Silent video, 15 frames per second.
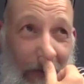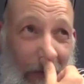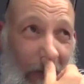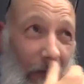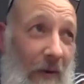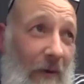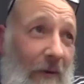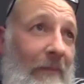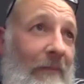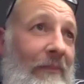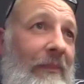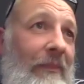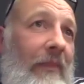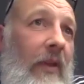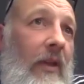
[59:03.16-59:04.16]
group,
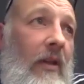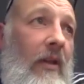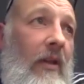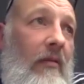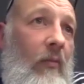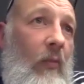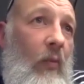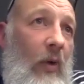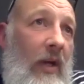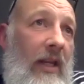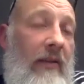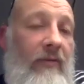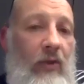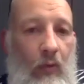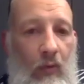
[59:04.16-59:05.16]

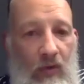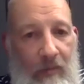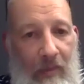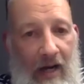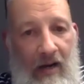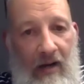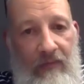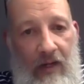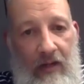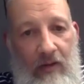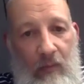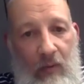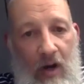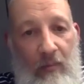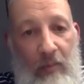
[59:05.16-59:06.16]
we've talked about event
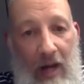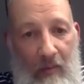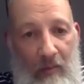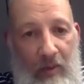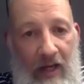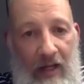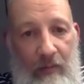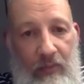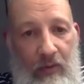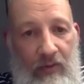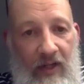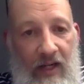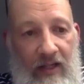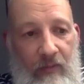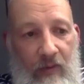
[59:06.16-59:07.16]
about play
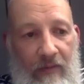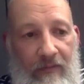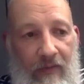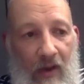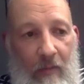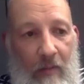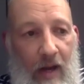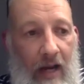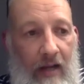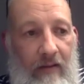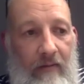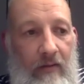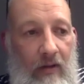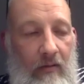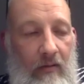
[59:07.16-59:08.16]
projects with them,
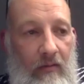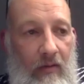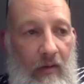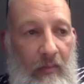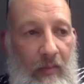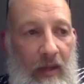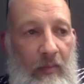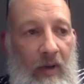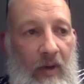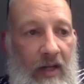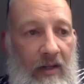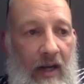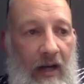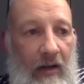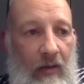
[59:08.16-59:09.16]
and the people
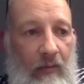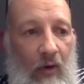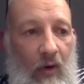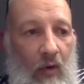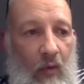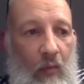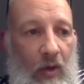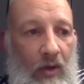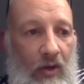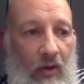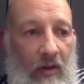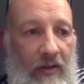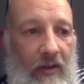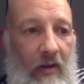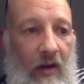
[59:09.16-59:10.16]
in that group were
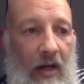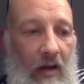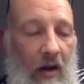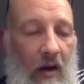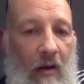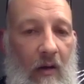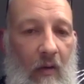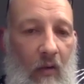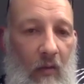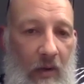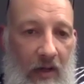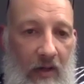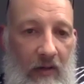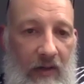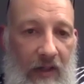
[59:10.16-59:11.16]
just like, "Oh my
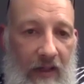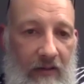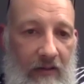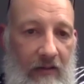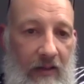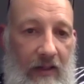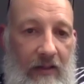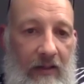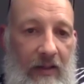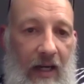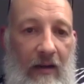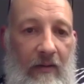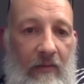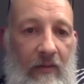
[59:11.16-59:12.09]
goodness, this is it."